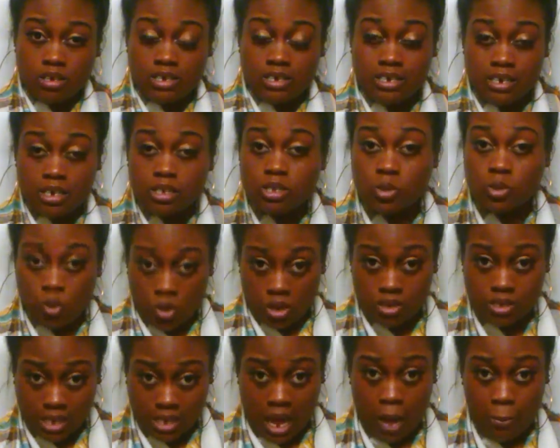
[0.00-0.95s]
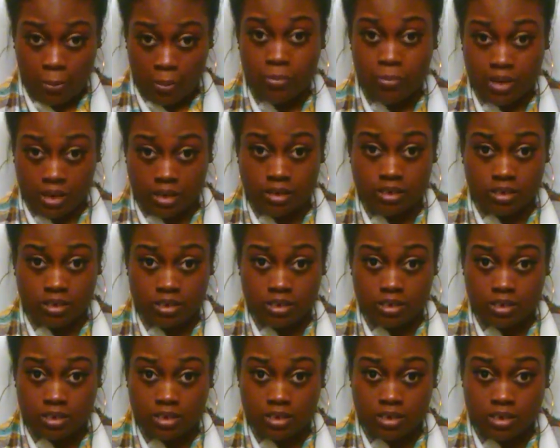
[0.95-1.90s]
gets on top of me,
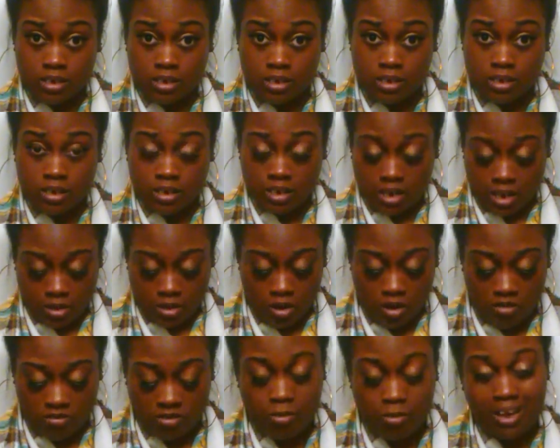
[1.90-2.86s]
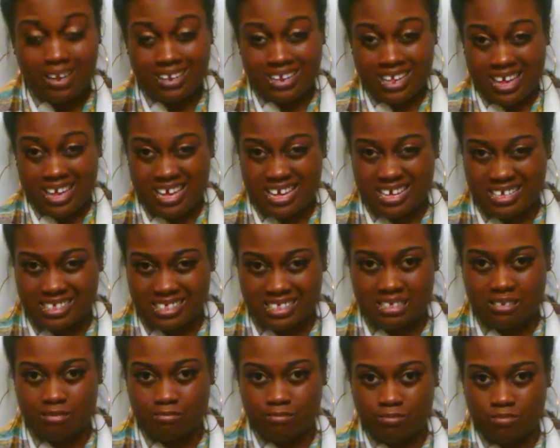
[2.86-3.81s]
like over my
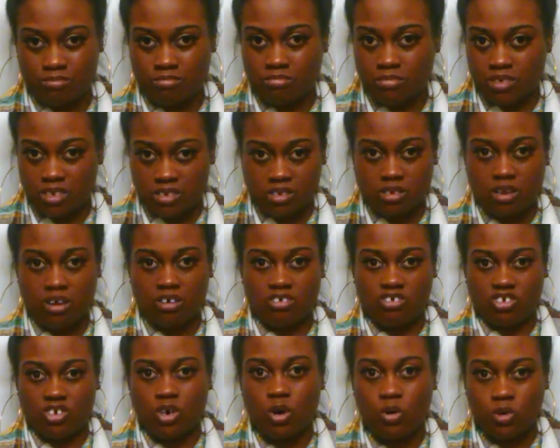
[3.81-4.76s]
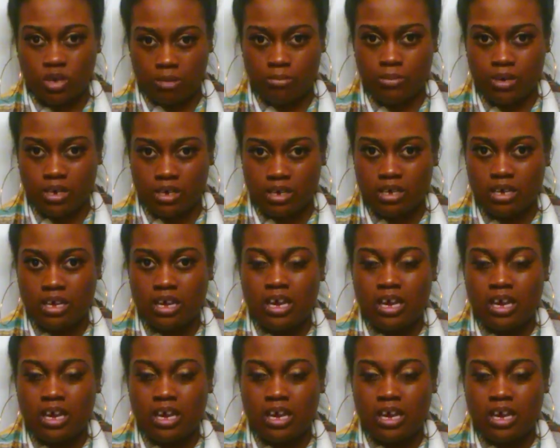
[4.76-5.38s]
legs, and starts choking me.